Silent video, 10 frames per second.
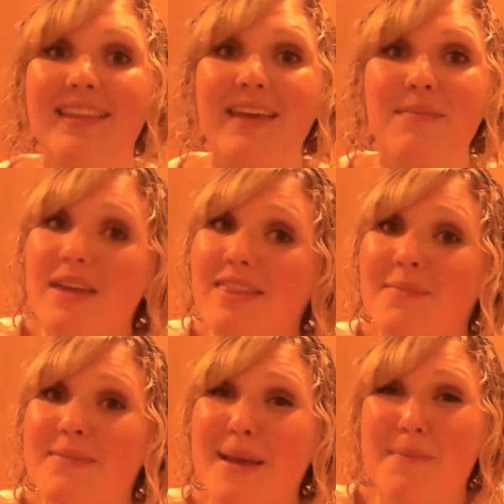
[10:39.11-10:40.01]
give me a
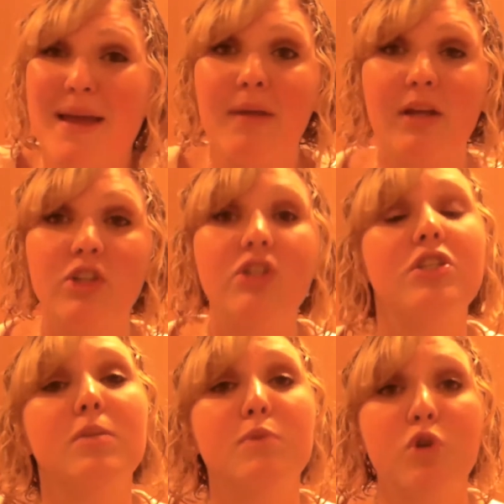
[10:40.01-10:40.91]
thumbs up and make sure to
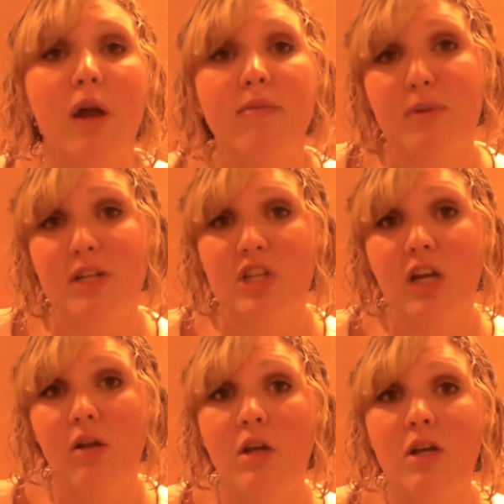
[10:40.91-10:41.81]
subscribe to my
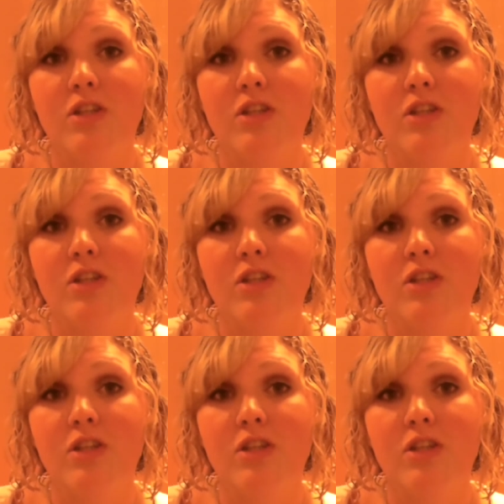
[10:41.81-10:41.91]
channel